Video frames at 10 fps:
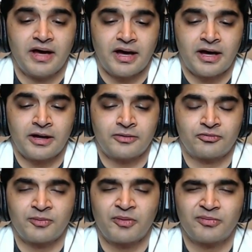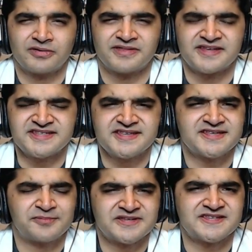Remember, this is
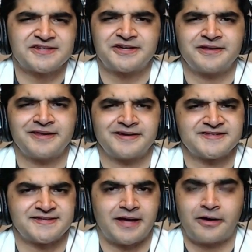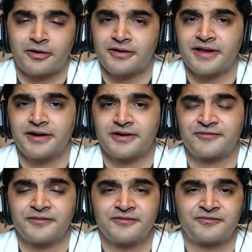a position that is not all that
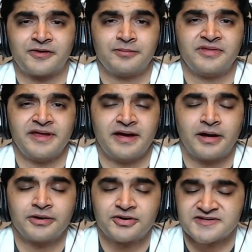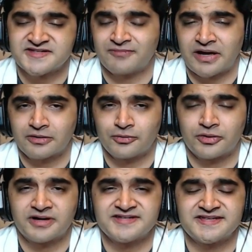different from the hundreds of medical
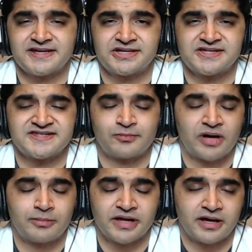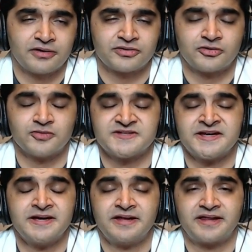organizations and public health groups
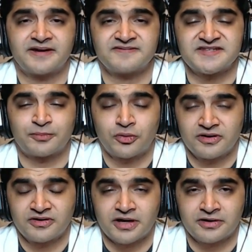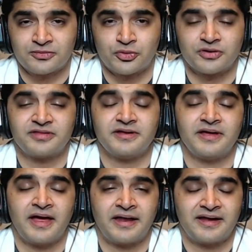that have supported Dr.
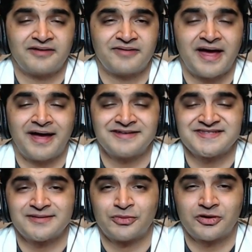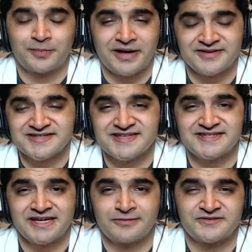Murthy and have had similar policy
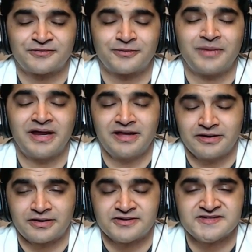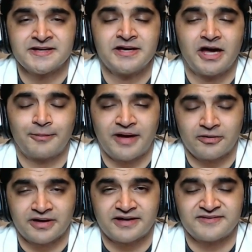statements for many years
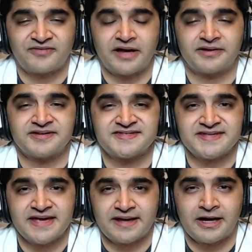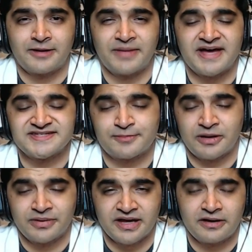about gun violence as a
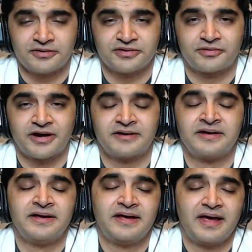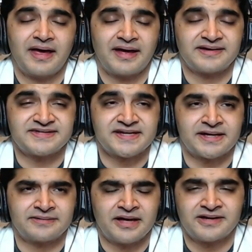public health threat. And
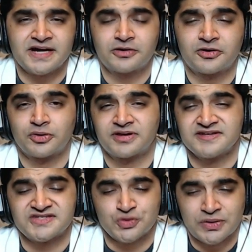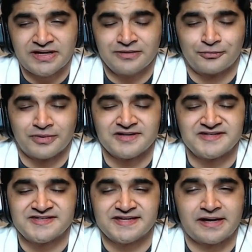Dr. Murthy's tweet
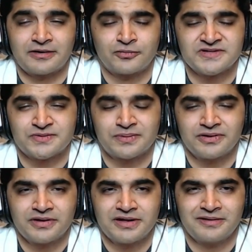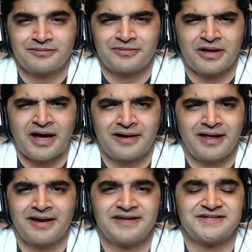was really not
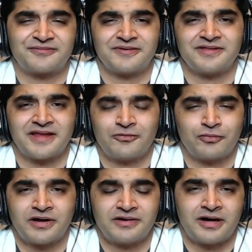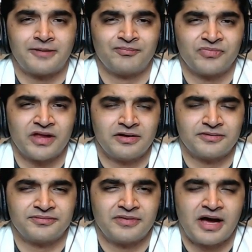any different than what
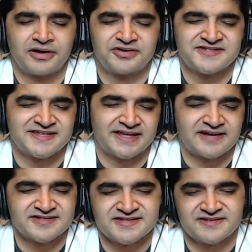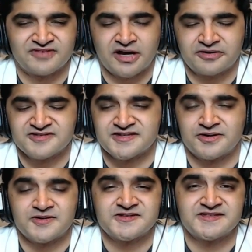hundreds and thousands of doctors and
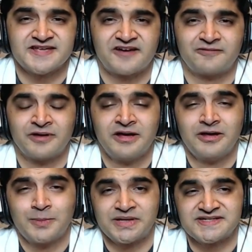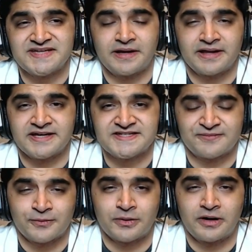nurses have been telling us
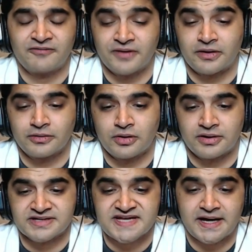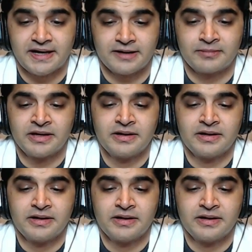for a very long time.